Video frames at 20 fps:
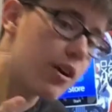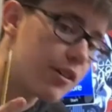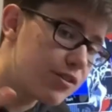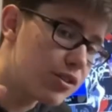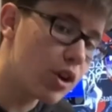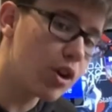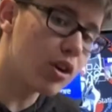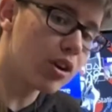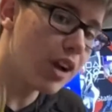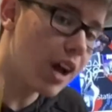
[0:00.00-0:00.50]
if
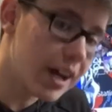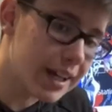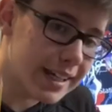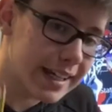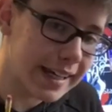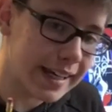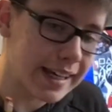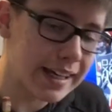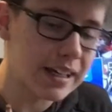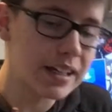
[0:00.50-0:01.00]
you're
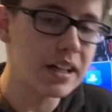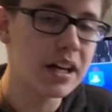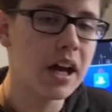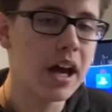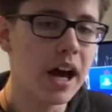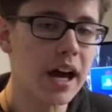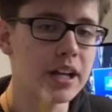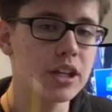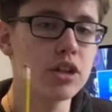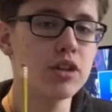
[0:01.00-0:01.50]
lucky
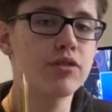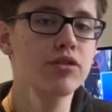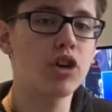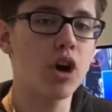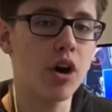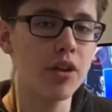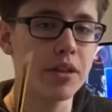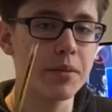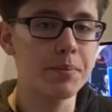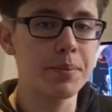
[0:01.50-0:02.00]
and you've
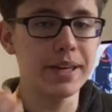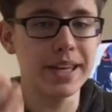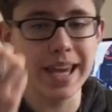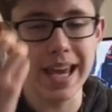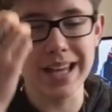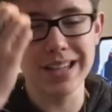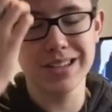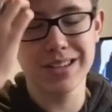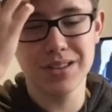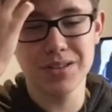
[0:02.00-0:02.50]
got the
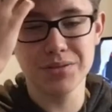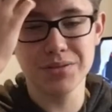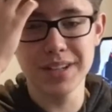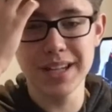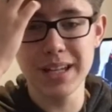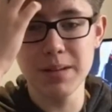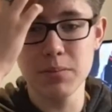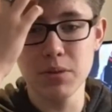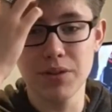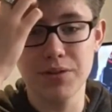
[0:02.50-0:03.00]

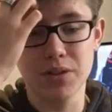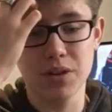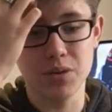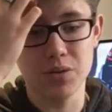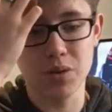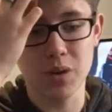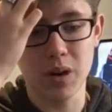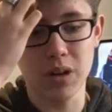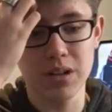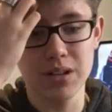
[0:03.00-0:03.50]
PS3 Move
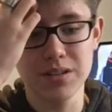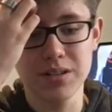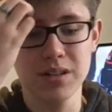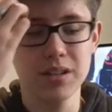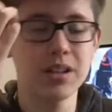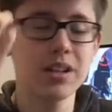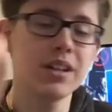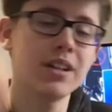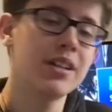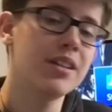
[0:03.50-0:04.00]
controllers,
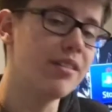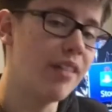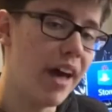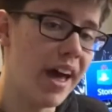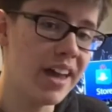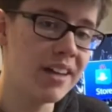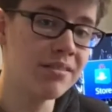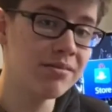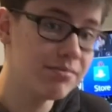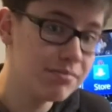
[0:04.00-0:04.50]

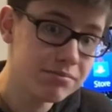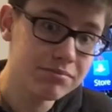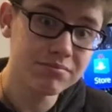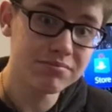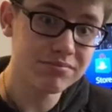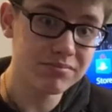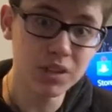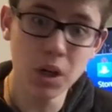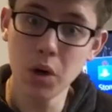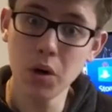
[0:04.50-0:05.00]
then
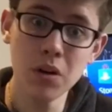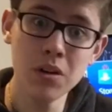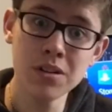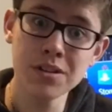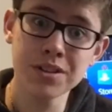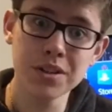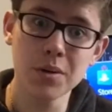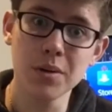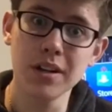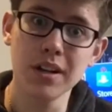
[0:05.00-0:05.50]
you're
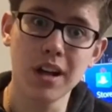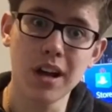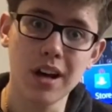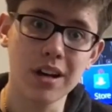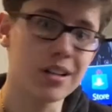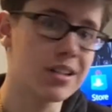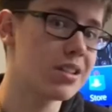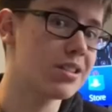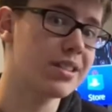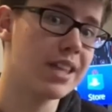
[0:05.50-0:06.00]
also in
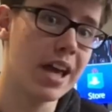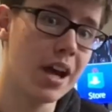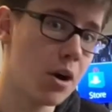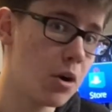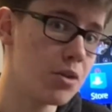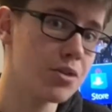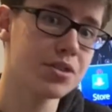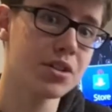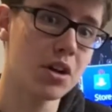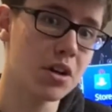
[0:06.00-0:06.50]
luck because they're
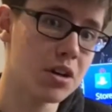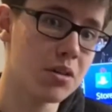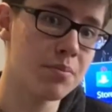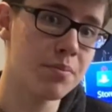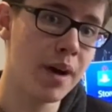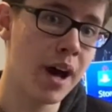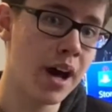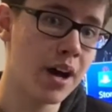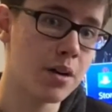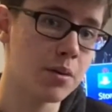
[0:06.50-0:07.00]
also
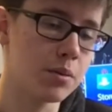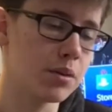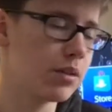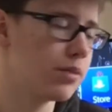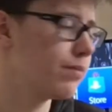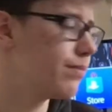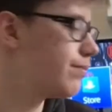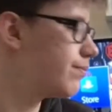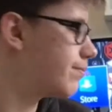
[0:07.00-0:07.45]
compatible.